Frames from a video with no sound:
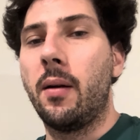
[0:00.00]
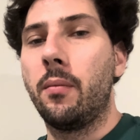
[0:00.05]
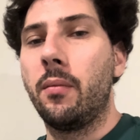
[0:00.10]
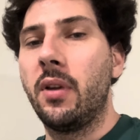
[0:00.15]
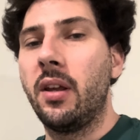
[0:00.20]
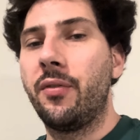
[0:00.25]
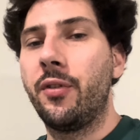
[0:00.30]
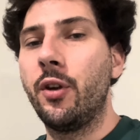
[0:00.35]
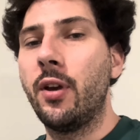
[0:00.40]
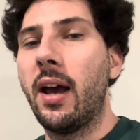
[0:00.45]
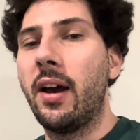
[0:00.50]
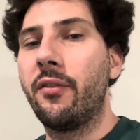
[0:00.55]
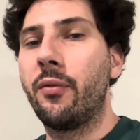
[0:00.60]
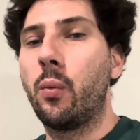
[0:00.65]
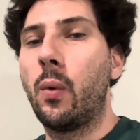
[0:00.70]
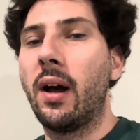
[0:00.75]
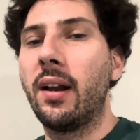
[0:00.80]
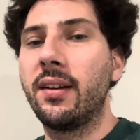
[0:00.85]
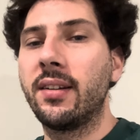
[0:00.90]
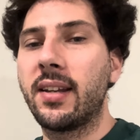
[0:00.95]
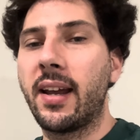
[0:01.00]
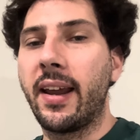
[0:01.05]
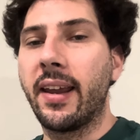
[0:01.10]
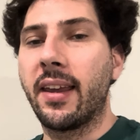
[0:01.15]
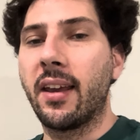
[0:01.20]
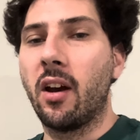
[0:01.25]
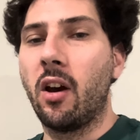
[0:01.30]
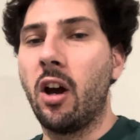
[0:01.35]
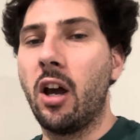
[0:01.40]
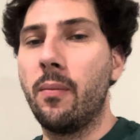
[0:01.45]
If you have one tank
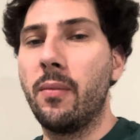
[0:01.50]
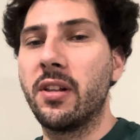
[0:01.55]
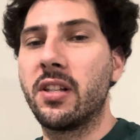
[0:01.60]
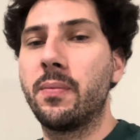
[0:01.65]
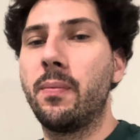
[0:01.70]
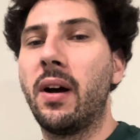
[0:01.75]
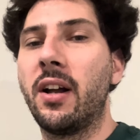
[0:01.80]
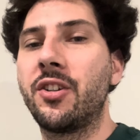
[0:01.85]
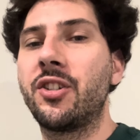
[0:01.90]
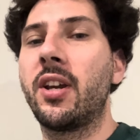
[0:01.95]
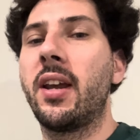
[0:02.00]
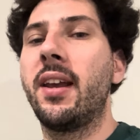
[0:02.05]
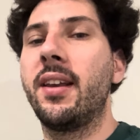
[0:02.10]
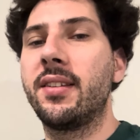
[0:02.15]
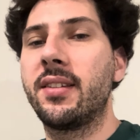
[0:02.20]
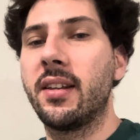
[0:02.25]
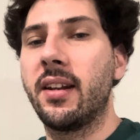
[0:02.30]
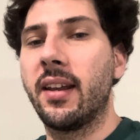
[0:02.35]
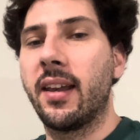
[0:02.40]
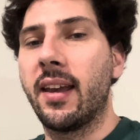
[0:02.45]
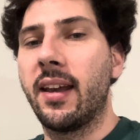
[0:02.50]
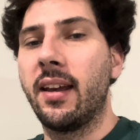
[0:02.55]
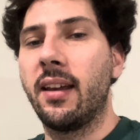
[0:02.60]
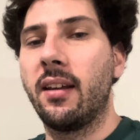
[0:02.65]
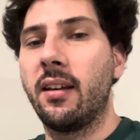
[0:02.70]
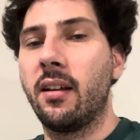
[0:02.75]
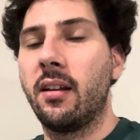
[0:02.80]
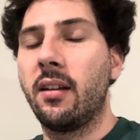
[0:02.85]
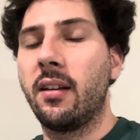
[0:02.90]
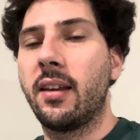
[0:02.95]
at home, it's much easier to
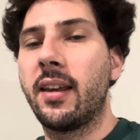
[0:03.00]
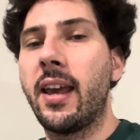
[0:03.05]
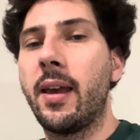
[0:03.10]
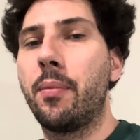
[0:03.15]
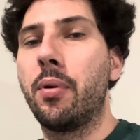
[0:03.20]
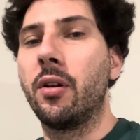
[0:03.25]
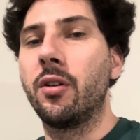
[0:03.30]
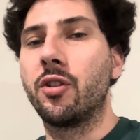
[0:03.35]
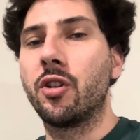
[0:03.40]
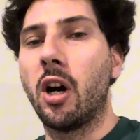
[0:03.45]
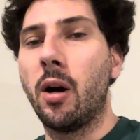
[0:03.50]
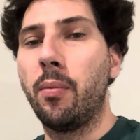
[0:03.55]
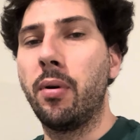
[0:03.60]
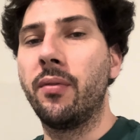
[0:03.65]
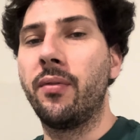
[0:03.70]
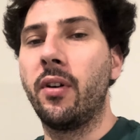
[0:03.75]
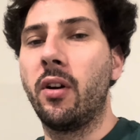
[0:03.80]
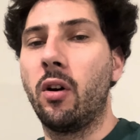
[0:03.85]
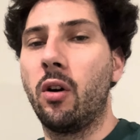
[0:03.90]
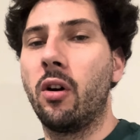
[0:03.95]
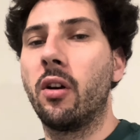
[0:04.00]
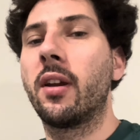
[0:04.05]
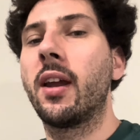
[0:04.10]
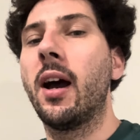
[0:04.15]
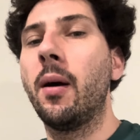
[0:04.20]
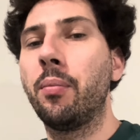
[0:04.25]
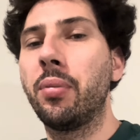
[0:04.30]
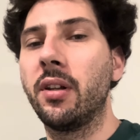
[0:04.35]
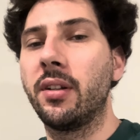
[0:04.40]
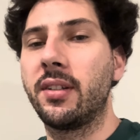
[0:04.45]
keep on top of it, or a
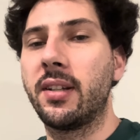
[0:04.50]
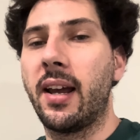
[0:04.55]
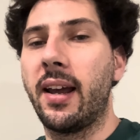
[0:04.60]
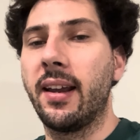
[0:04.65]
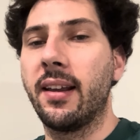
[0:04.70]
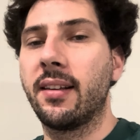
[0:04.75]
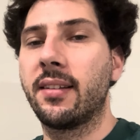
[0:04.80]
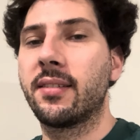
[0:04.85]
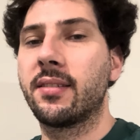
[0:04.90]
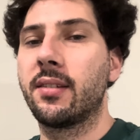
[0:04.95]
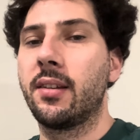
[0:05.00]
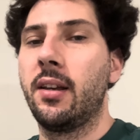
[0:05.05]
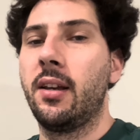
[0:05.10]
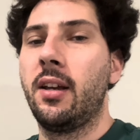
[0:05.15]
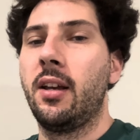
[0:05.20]
couple of tanks.